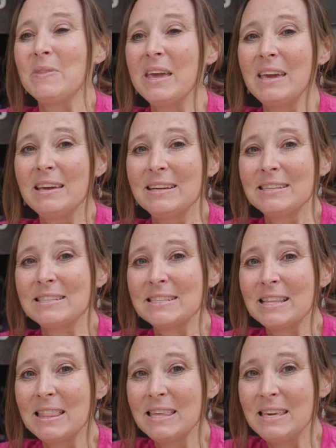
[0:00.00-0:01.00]
And
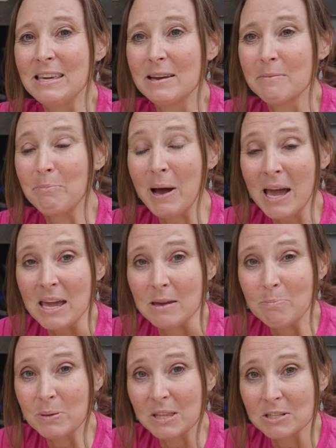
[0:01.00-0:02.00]
the
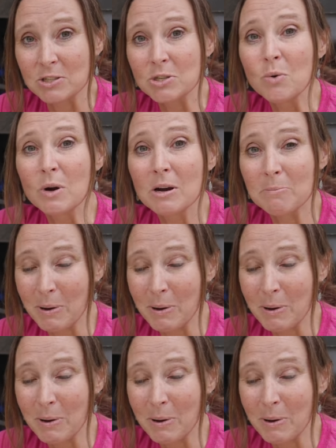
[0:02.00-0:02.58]
pipe, the sewer